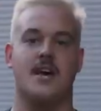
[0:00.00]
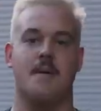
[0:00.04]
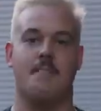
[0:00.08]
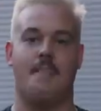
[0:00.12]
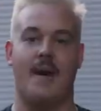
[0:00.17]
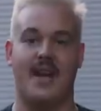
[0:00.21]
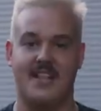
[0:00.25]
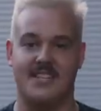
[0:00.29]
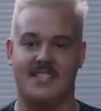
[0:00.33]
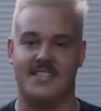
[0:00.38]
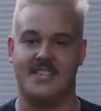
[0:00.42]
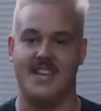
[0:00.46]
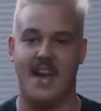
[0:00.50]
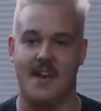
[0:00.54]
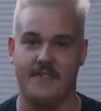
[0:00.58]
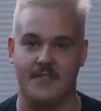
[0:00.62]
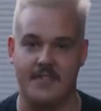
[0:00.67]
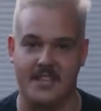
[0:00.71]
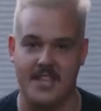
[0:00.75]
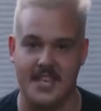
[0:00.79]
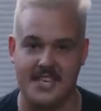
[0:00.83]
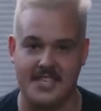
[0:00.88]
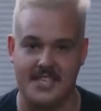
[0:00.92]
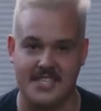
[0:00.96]
But it's
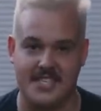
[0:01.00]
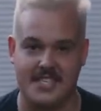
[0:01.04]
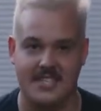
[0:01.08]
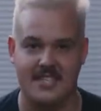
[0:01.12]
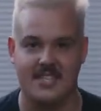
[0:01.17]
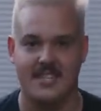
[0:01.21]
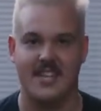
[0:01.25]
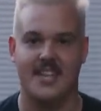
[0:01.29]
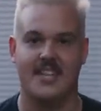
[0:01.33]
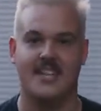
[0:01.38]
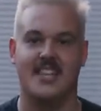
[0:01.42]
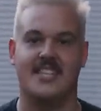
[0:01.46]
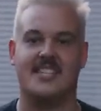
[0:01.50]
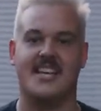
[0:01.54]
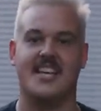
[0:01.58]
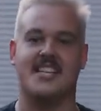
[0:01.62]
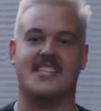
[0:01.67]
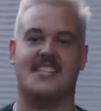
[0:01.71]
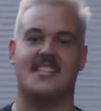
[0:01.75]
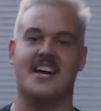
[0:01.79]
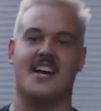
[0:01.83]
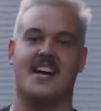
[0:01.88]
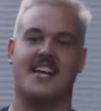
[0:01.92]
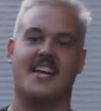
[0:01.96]
enough of this. Let's
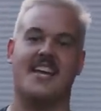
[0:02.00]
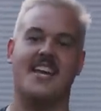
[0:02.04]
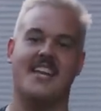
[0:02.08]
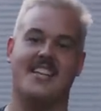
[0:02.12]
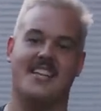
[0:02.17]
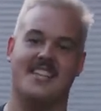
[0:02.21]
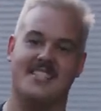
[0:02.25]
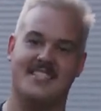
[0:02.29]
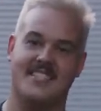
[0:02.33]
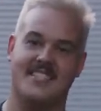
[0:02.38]
get stuck in.